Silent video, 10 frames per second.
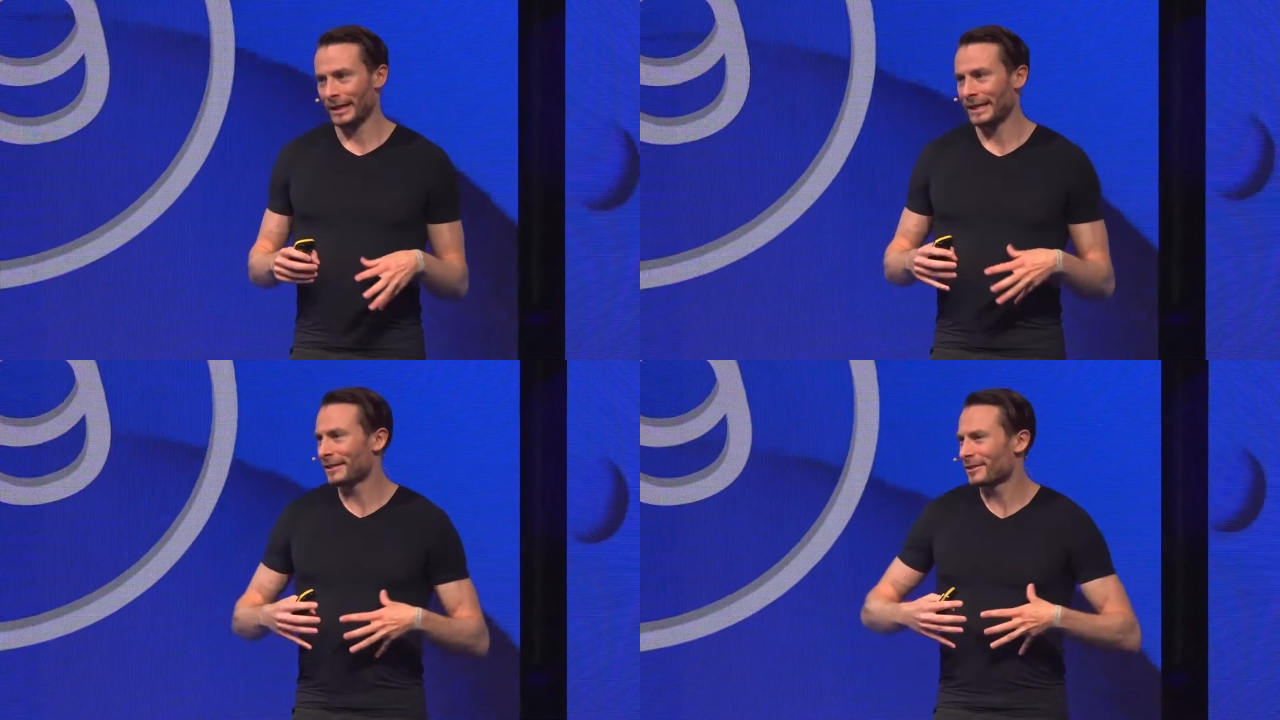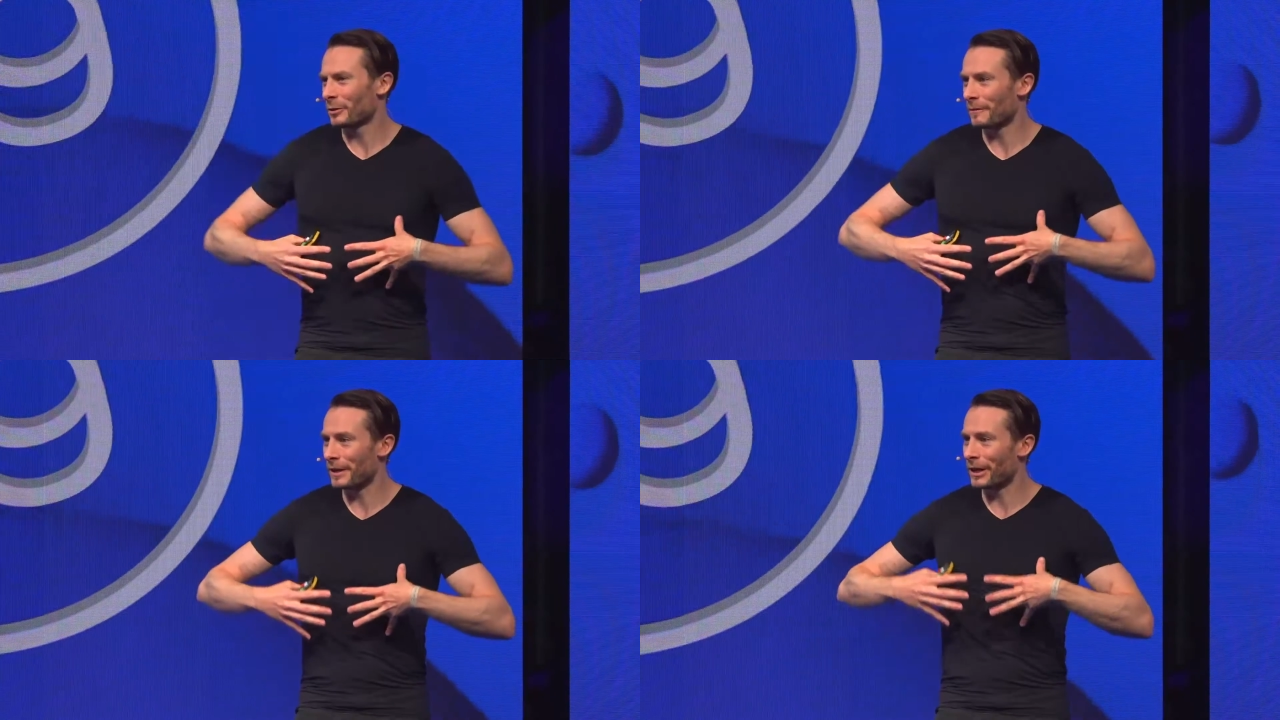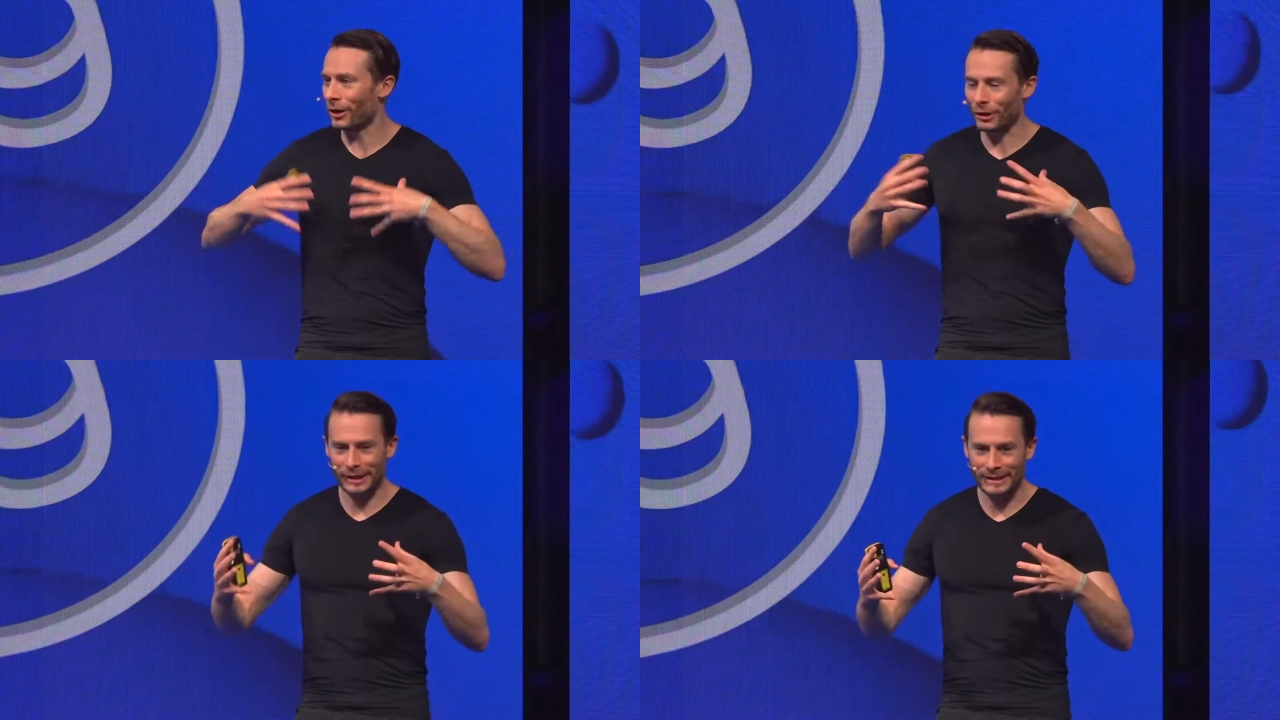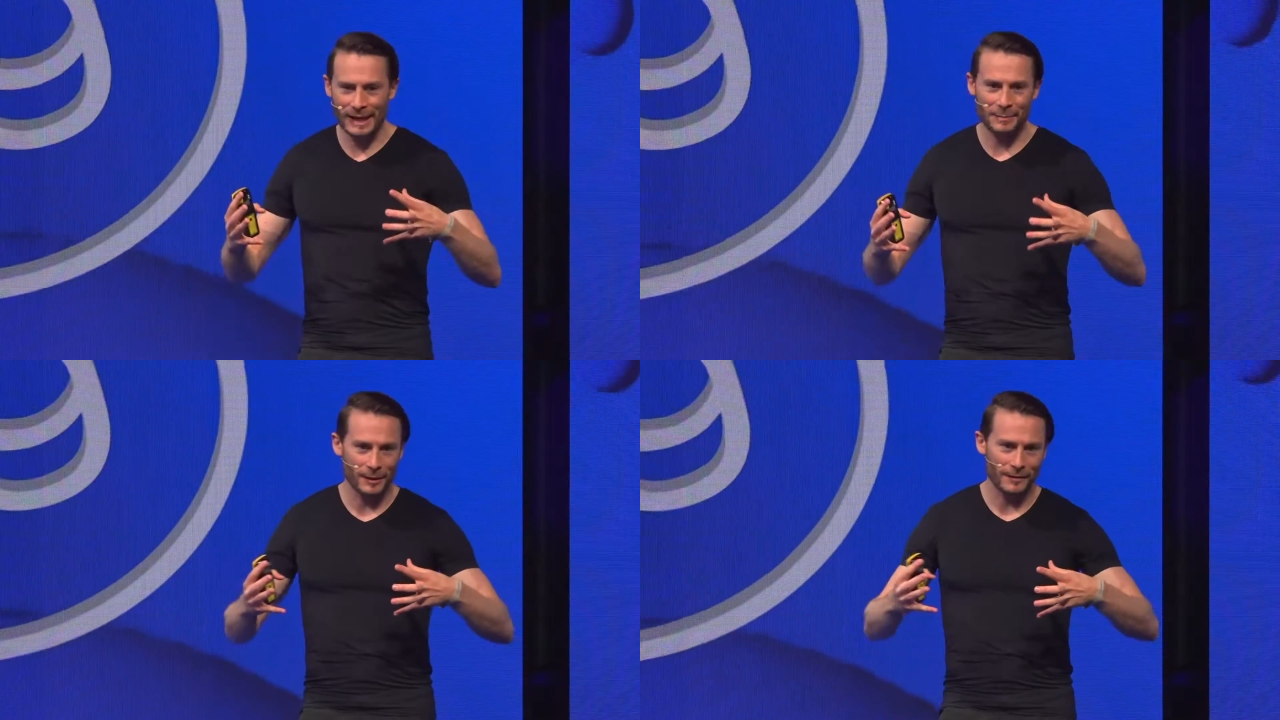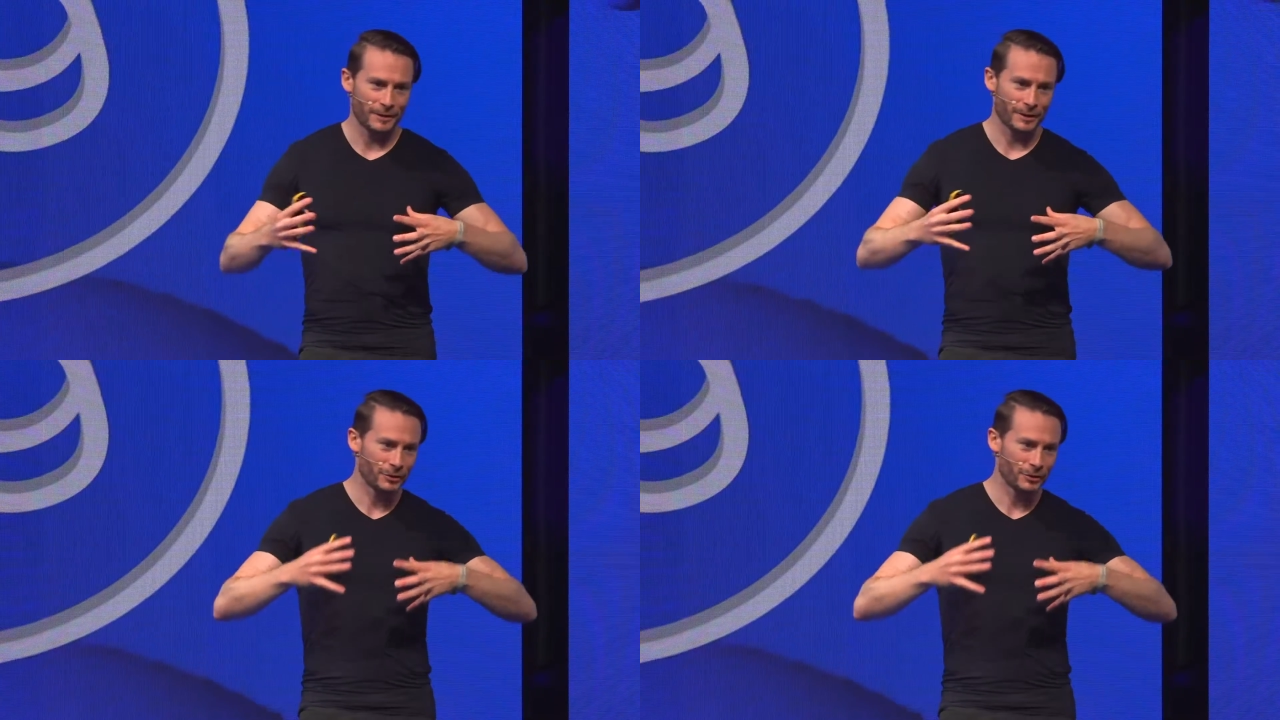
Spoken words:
He's sort of the archetype of a